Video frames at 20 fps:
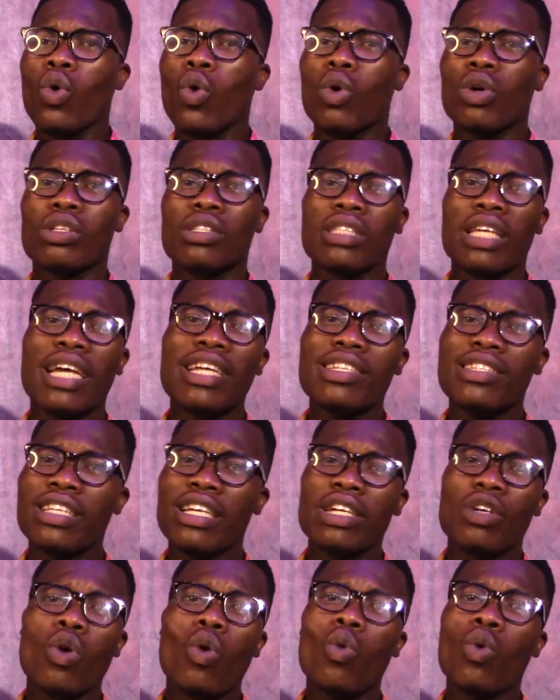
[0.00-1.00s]
or sign
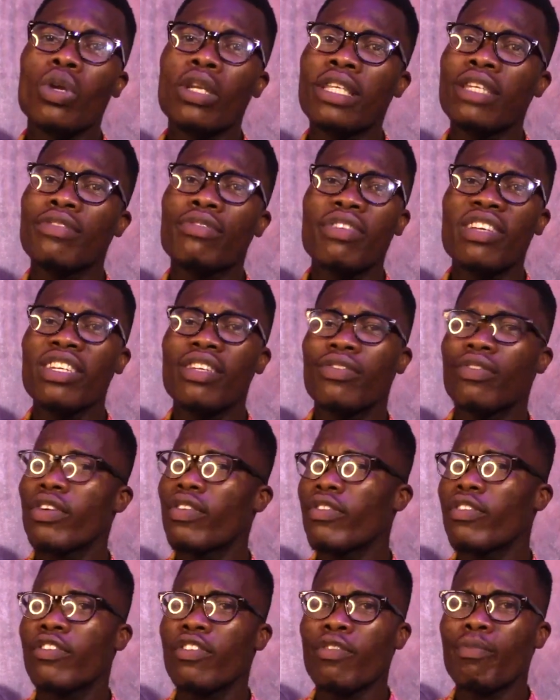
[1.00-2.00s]
check or
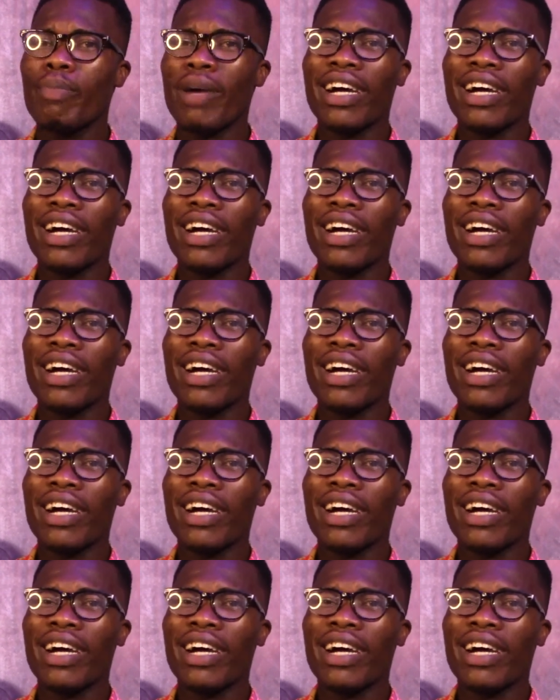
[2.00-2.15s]
different